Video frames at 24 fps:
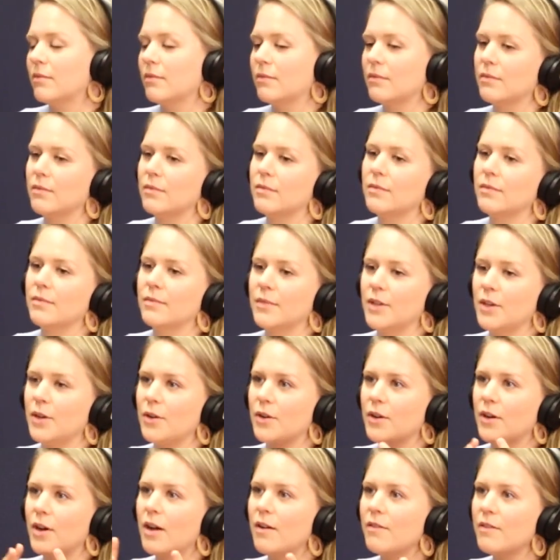
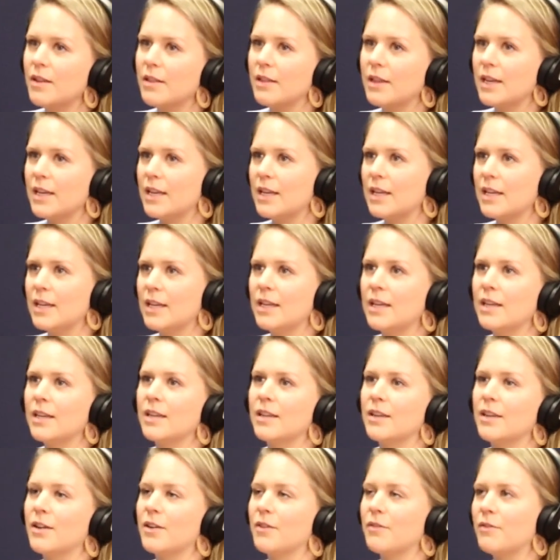You're
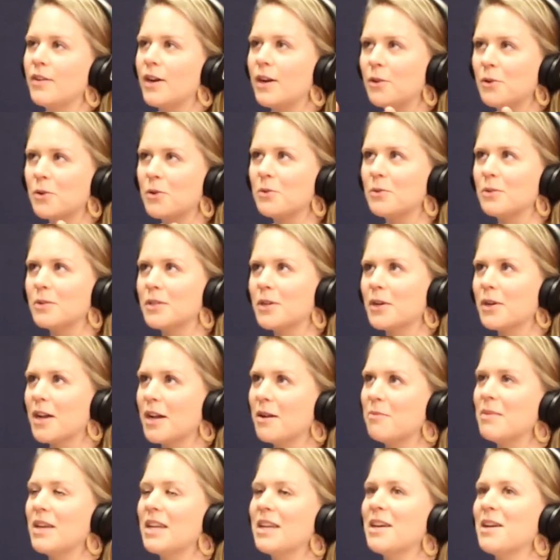ovulating, your follicles are
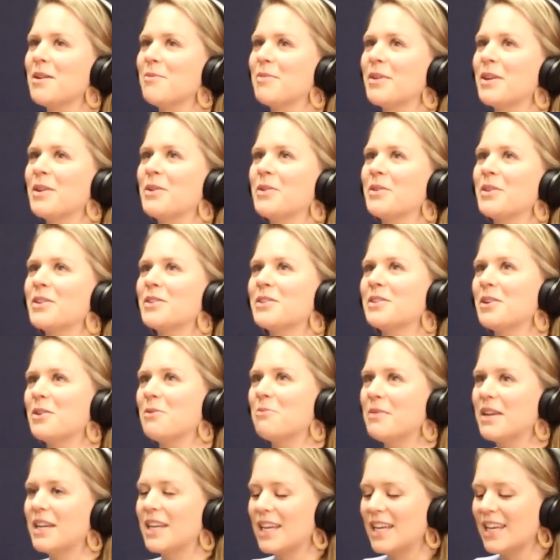coming up. There's
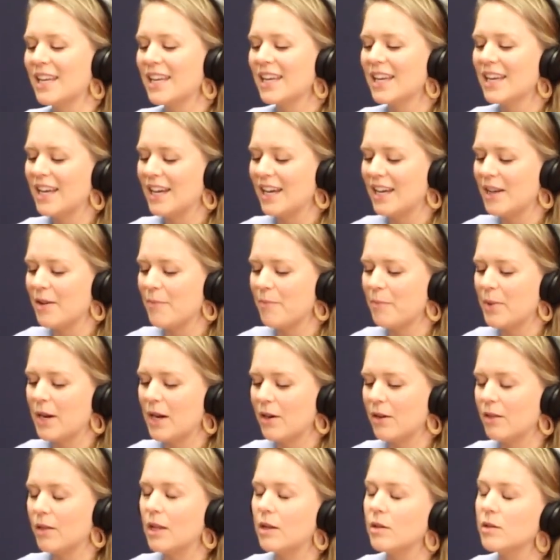so many
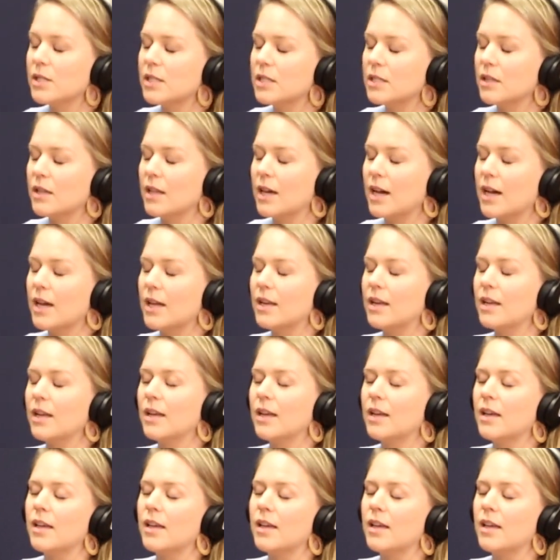parallels to that.